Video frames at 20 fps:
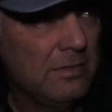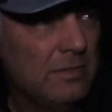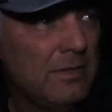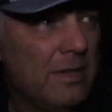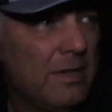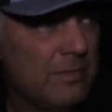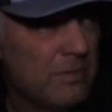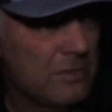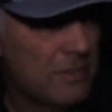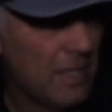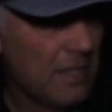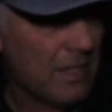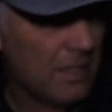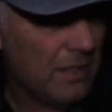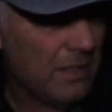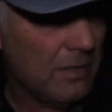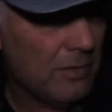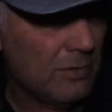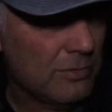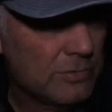have the Santa
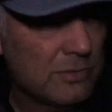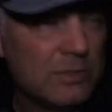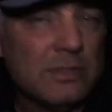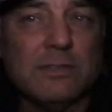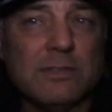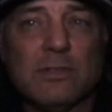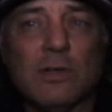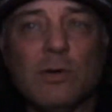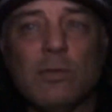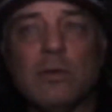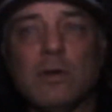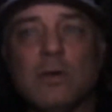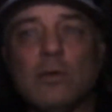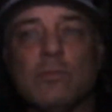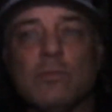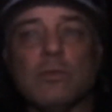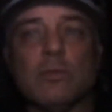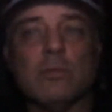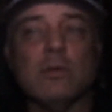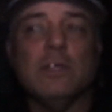Claus stuff going
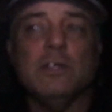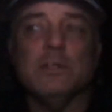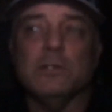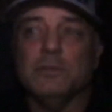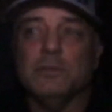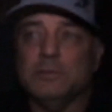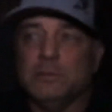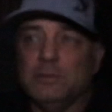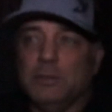on for real.